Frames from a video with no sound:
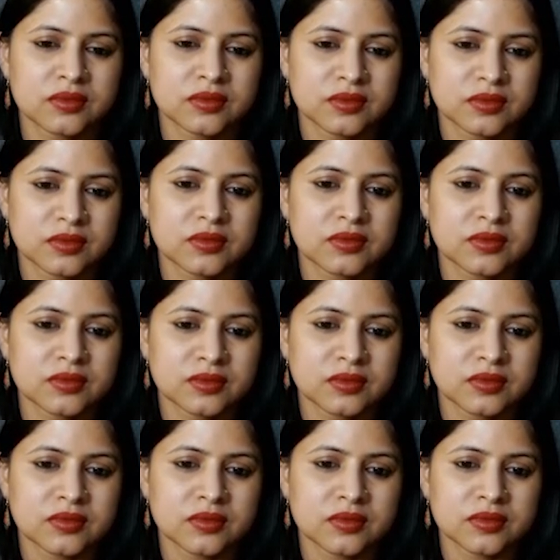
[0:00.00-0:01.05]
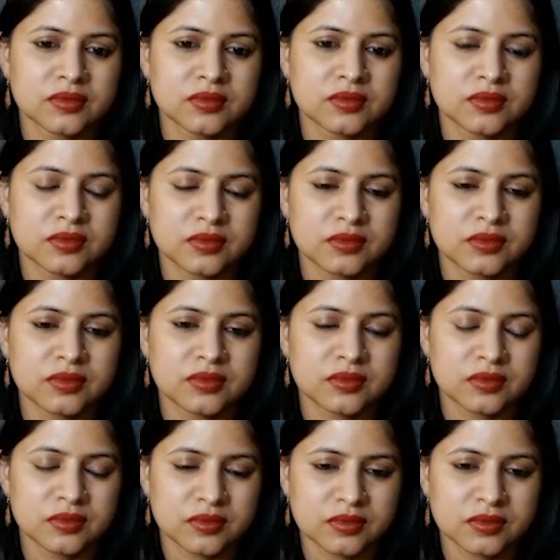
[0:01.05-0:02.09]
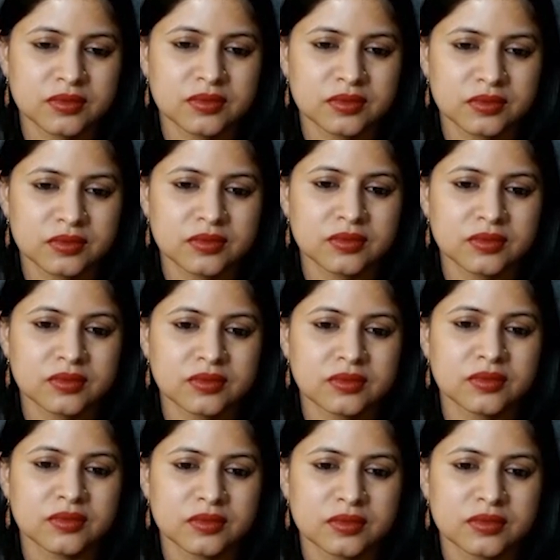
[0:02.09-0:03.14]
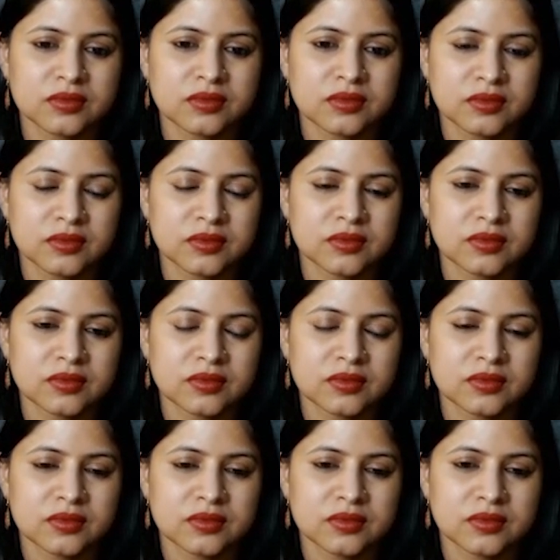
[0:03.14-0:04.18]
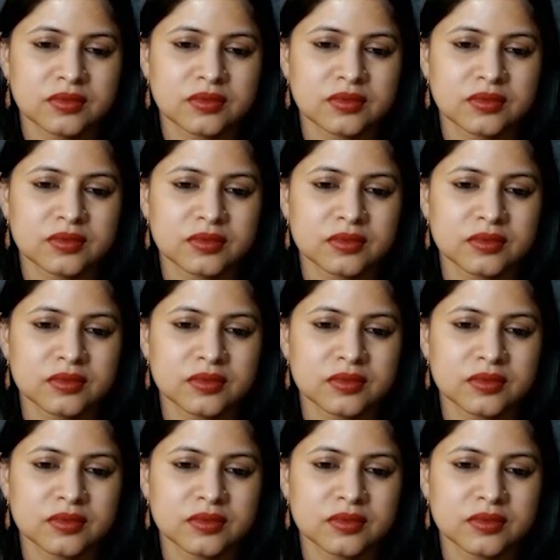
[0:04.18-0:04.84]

(not speaking)